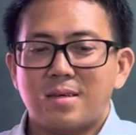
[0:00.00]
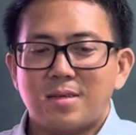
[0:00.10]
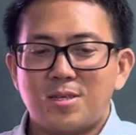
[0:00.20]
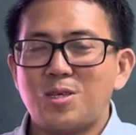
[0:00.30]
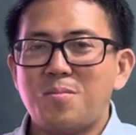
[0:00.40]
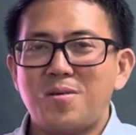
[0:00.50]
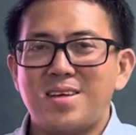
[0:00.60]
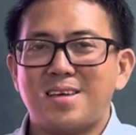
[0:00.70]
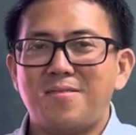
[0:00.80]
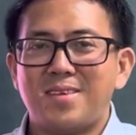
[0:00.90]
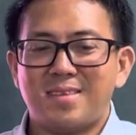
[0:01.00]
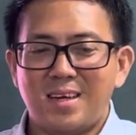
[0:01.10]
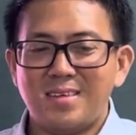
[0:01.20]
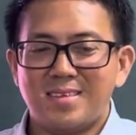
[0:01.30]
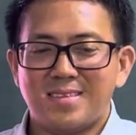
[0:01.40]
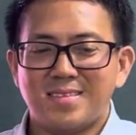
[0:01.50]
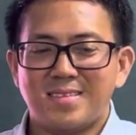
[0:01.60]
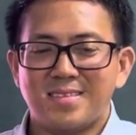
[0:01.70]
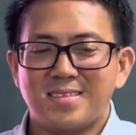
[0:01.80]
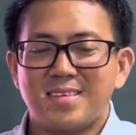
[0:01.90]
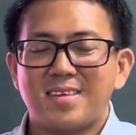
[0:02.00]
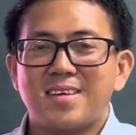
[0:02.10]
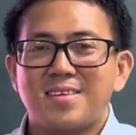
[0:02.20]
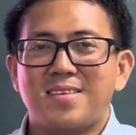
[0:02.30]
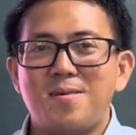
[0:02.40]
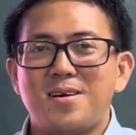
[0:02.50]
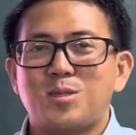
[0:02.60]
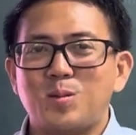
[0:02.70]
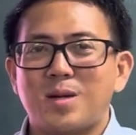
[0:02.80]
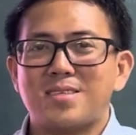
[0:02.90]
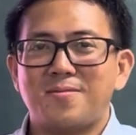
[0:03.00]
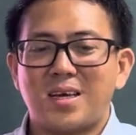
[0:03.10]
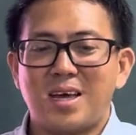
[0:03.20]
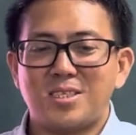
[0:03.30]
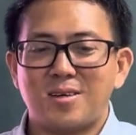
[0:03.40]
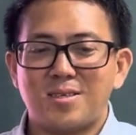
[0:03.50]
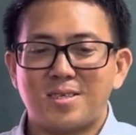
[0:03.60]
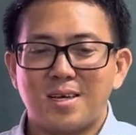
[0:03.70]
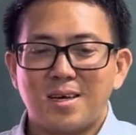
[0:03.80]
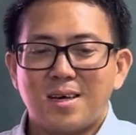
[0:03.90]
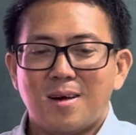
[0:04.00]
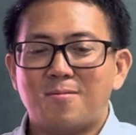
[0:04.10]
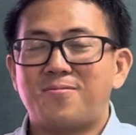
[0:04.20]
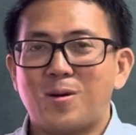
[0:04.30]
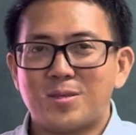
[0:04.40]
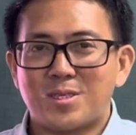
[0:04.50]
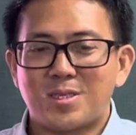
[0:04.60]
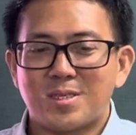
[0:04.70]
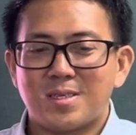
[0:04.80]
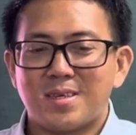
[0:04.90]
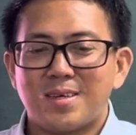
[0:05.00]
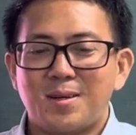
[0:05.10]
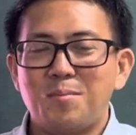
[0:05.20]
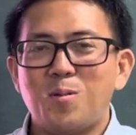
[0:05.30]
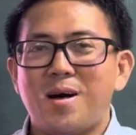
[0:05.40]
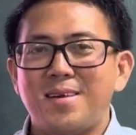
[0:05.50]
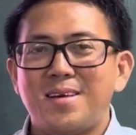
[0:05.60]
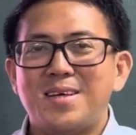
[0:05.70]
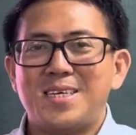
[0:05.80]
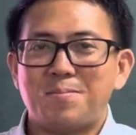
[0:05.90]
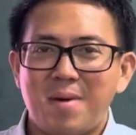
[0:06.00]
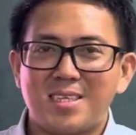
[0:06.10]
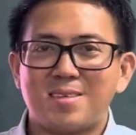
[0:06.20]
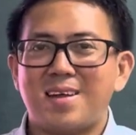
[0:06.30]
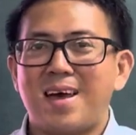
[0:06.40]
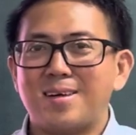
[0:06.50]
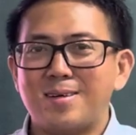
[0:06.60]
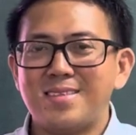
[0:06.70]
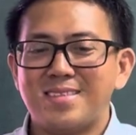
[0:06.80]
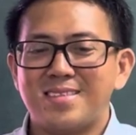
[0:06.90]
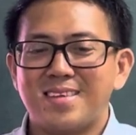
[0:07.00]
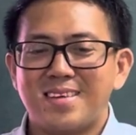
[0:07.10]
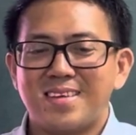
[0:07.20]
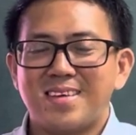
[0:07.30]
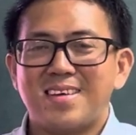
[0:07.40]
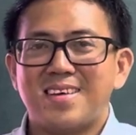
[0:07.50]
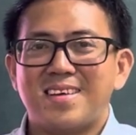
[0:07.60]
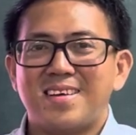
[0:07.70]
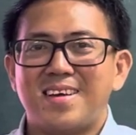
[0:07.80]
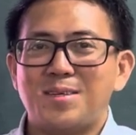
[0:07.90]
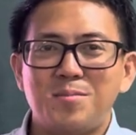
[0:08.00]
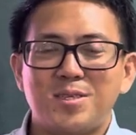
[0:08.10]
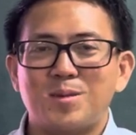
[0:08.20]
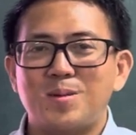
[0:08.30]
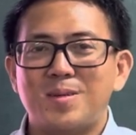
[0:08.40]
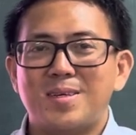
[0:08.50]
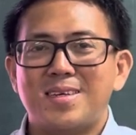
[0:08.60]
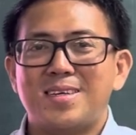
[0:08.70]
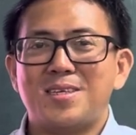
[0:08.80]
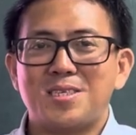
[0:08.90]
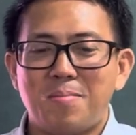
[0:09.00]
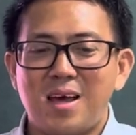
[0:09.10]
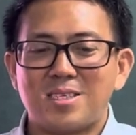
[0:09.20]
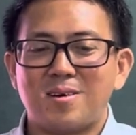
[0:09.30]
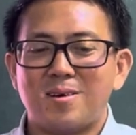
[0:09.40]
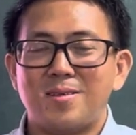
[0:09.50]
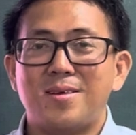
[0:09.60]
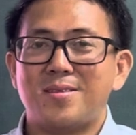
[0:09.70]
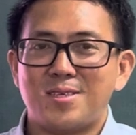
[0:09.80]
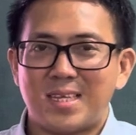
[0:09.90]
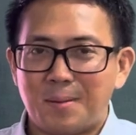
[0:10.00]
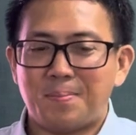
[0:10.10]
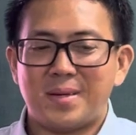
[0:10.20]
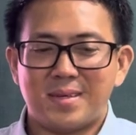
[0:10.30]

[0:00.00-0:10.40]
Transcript: To summarize everything, there are two classifications of faults. Number one is based on angle, and number two, it is based on their slip.